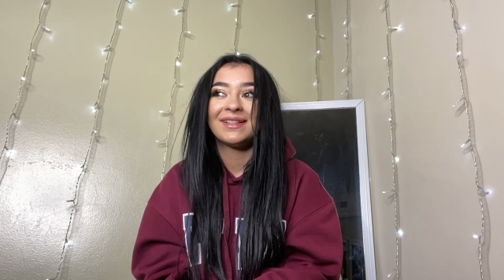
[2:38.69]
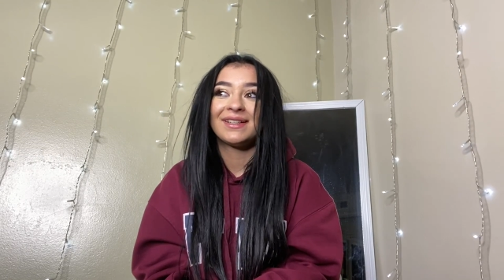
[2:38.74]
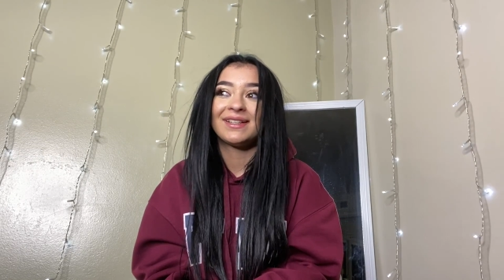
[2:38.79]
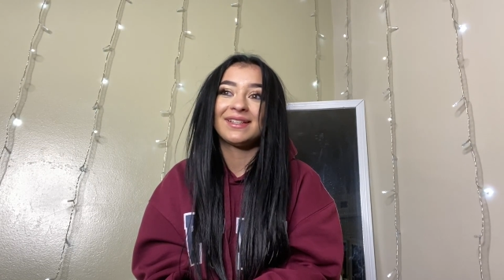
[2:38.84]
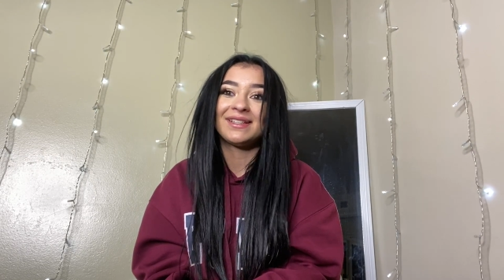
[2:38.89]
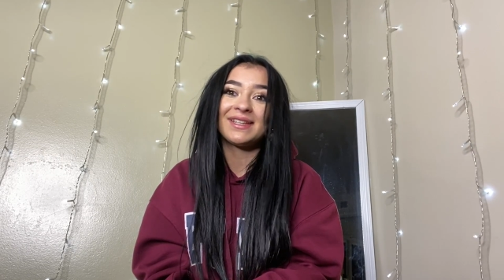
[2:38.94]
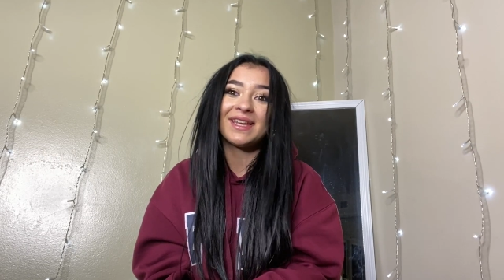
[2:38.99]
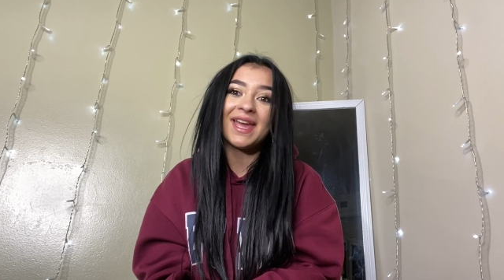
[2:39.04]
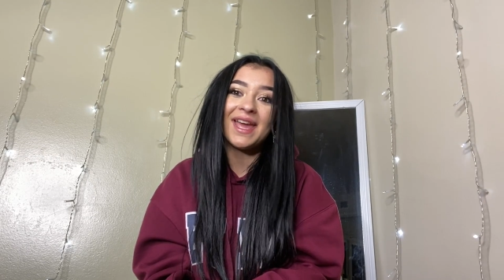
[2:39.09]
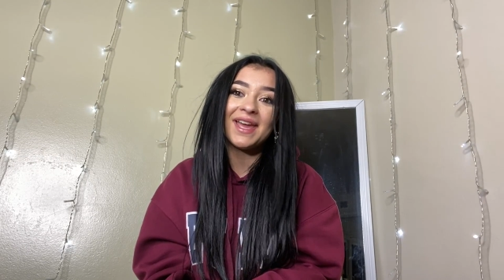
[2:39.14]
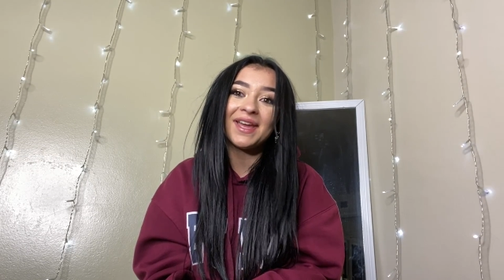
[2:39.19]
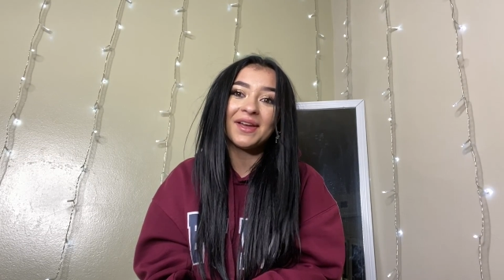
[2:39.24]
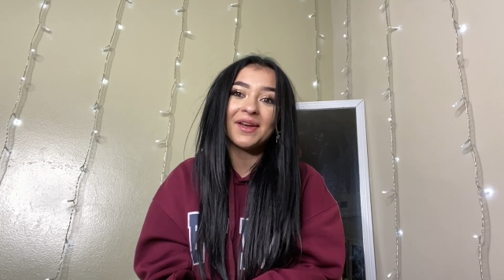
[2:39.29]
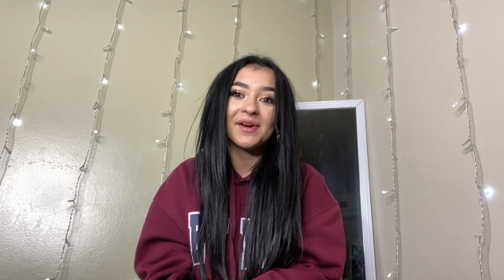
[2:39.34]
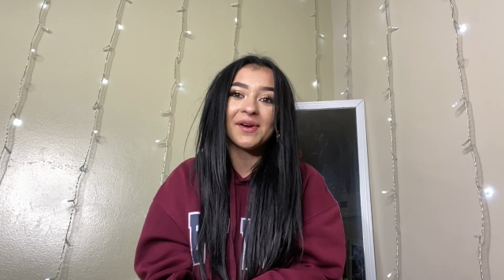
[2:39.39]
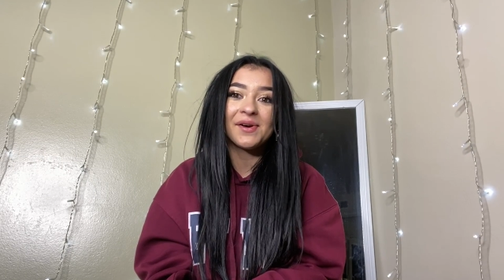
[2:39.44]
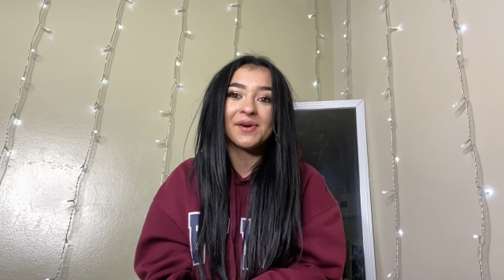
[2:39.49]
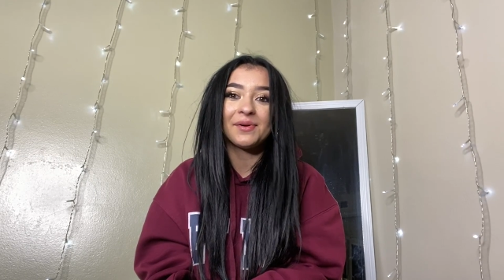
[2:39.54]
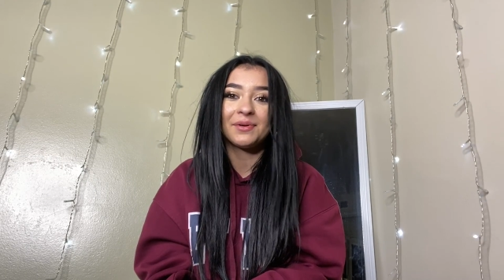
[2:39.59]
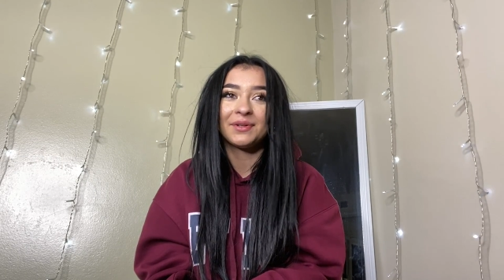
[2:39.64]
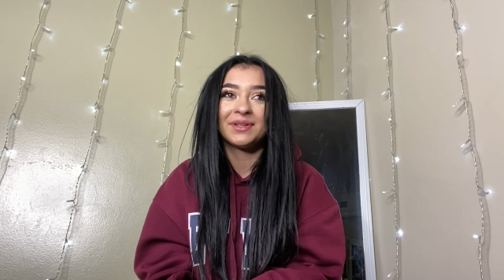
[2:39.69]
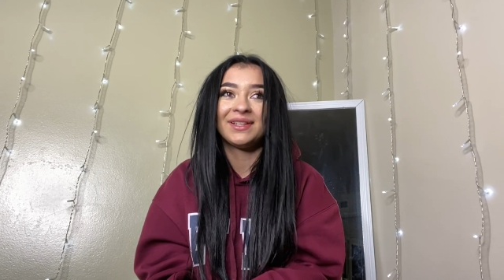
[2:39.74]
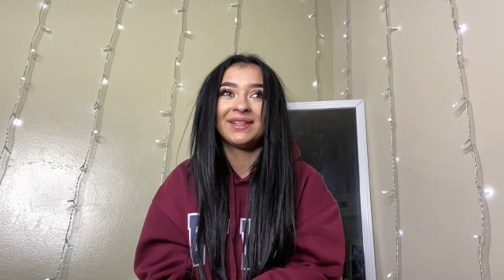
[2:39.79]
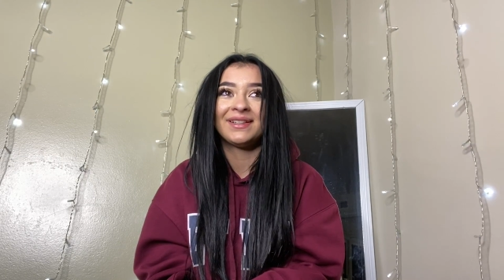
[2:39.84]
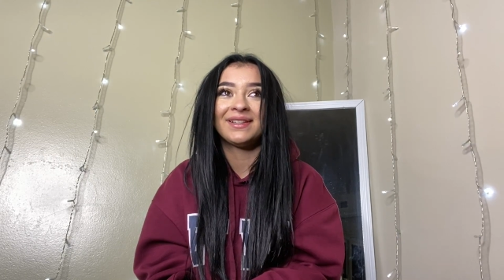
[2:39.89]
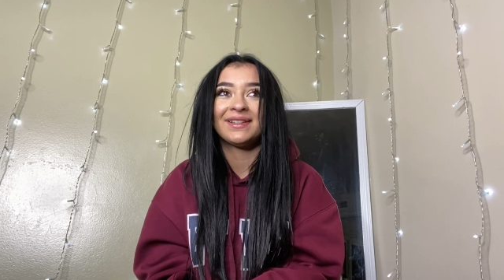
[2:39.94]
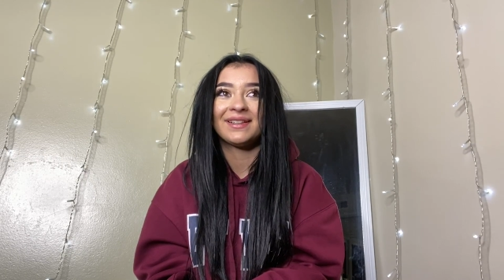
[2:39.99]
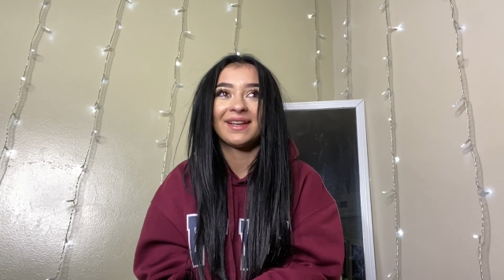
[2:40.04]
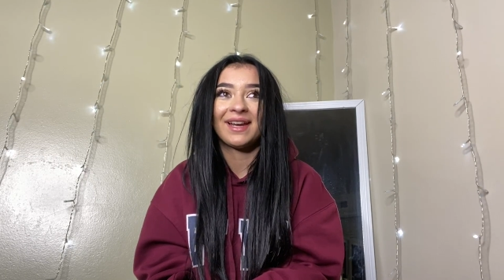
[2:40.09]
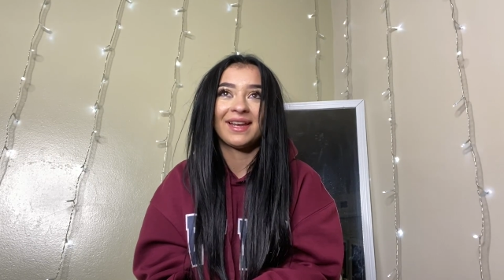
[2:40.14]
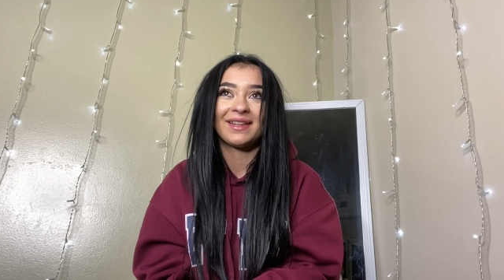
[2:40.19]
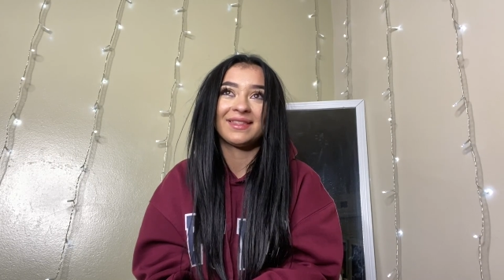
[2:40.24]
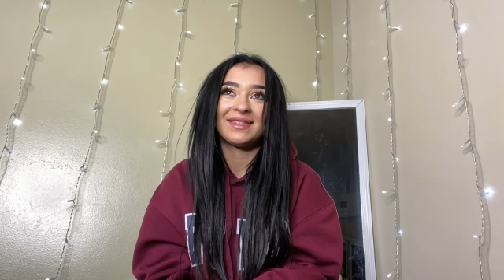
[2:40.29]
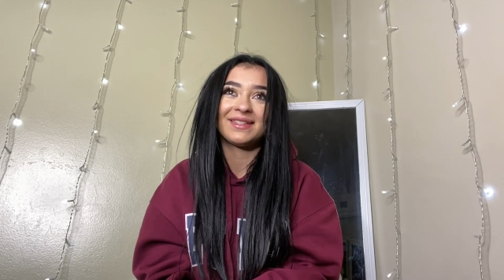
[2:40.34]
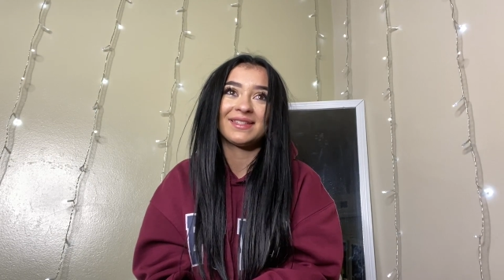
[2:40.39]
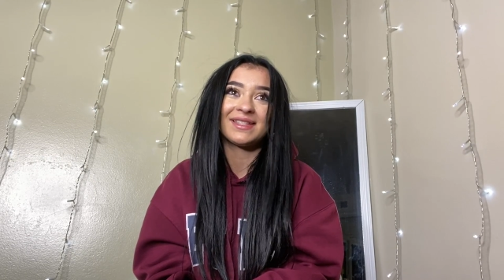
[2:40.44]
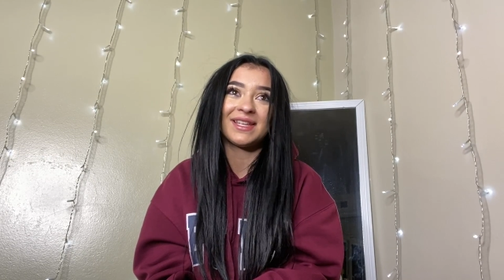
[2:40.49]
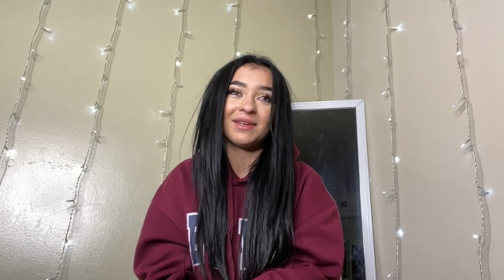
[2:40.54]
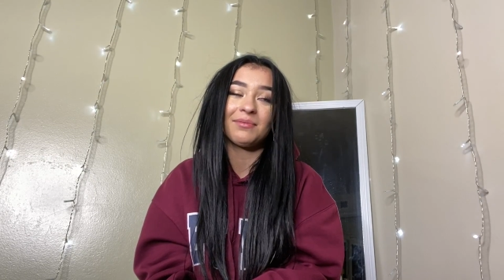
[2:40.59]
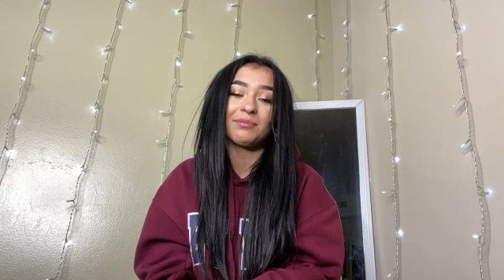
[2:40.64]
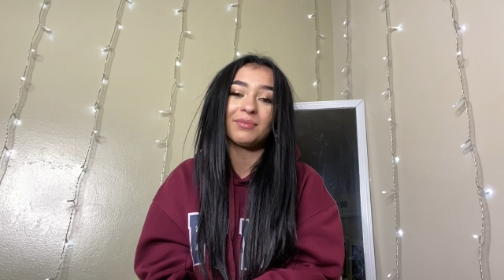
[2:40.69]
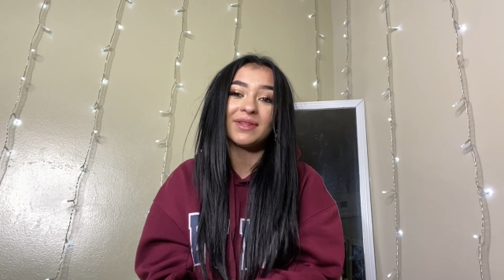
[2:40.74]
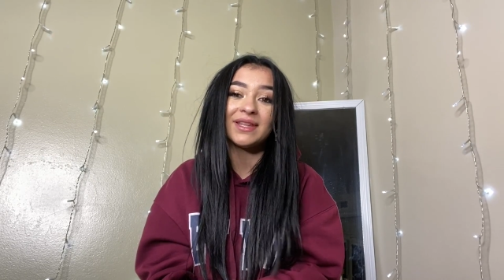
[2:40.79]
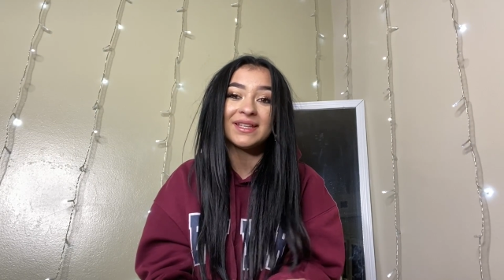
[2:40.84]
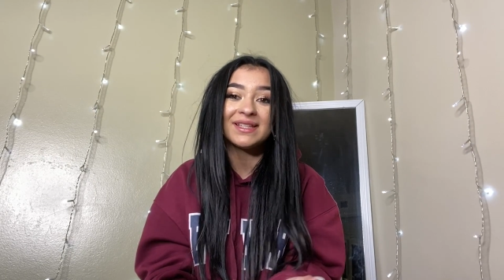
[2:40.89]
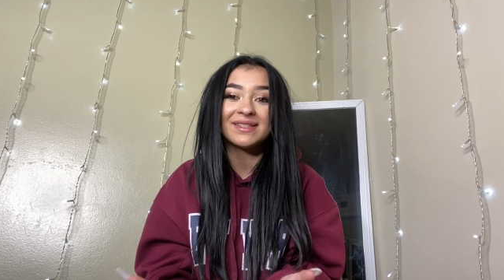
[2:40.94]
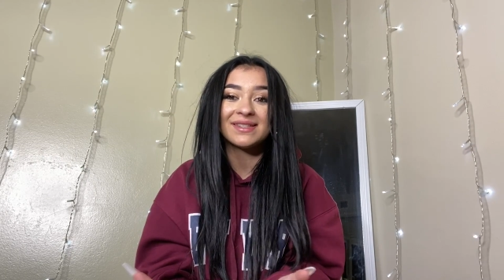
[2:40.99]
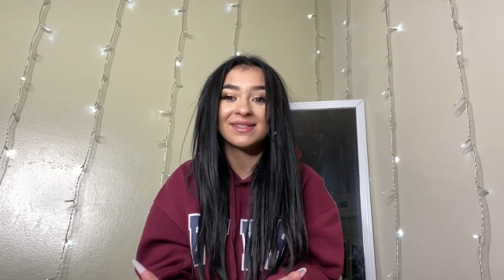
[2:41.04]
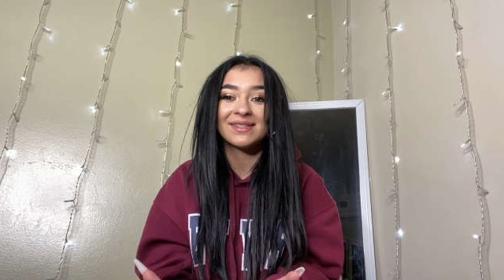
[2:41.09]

a day ago at the same place